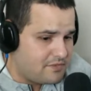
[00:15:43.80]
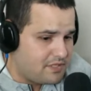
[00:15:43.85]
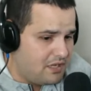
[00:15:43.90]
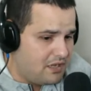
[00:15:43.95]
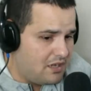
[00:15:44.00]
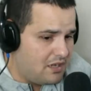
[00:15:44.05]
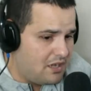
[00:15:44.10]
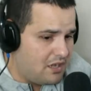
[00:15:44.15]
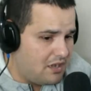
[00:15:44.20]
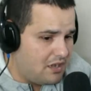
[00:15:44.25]

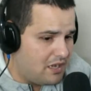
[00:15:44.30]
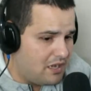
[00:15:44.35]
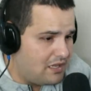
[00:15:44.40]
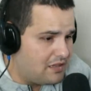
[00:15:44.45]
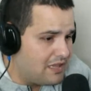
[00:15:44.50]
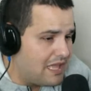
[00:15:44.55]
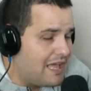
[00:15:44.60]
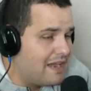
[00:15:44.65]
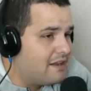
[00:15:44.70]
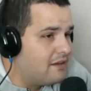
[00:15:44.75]
uh, a
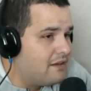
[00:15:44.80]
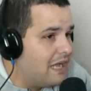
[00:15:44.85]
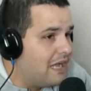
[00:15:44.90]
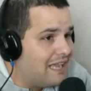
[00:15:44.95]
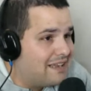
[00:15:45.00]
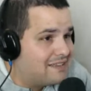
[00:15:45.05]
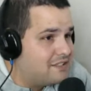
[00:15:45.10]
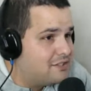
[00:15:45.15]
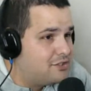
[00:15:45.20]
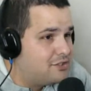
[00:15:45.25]
lot of
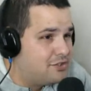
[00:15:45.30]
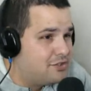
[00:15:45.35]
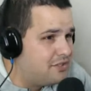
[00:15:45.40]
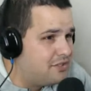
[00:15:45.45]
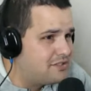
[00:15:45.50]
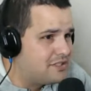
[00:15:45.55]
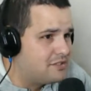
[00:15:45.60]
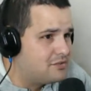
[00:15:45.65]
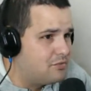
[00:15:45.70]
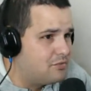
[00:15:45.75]
active shooter
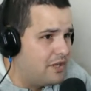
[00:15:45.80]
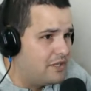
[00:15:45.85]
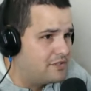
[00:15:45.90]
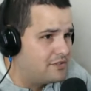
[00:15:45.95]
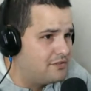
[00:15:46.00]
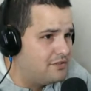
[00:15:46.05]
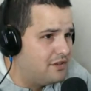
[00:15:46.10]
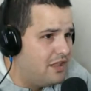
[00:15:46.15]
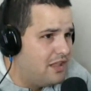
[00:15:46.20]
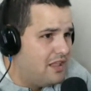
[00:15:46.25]

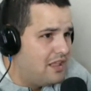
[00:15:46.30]
situation.